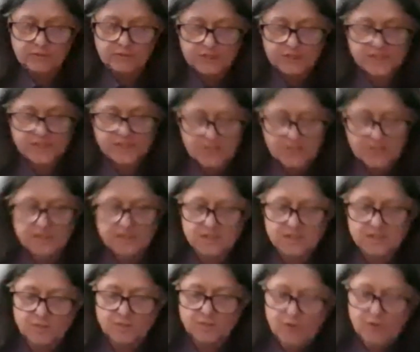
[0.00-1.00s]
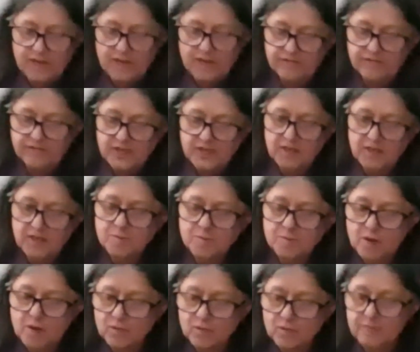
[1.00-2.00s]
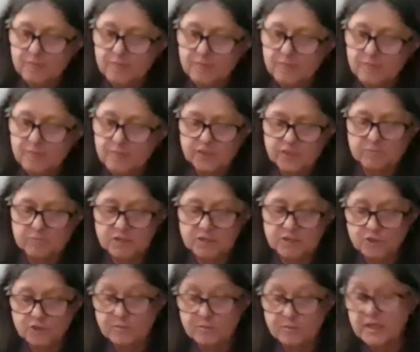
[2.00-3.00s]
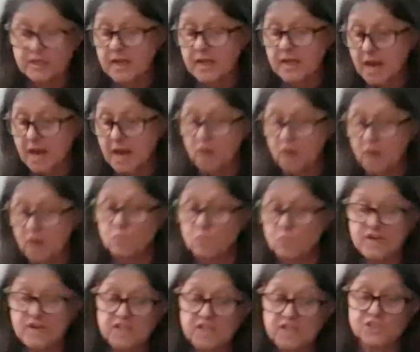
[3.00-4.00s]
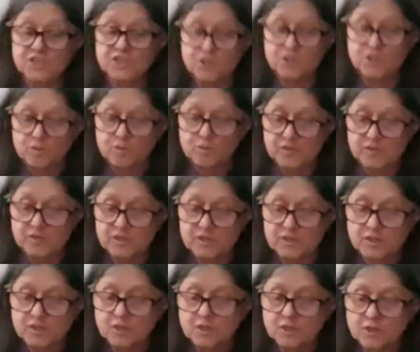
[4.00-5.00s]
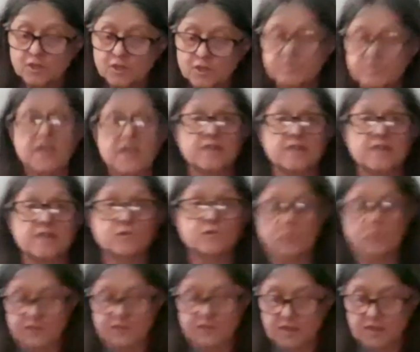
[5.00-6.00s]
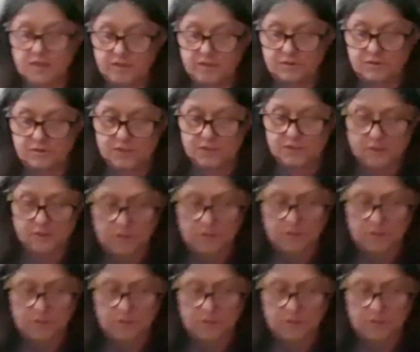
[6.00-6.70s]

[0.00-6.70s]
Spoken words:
the sense is a way of thinking about what it means to be human and how we as humans should behave towards others.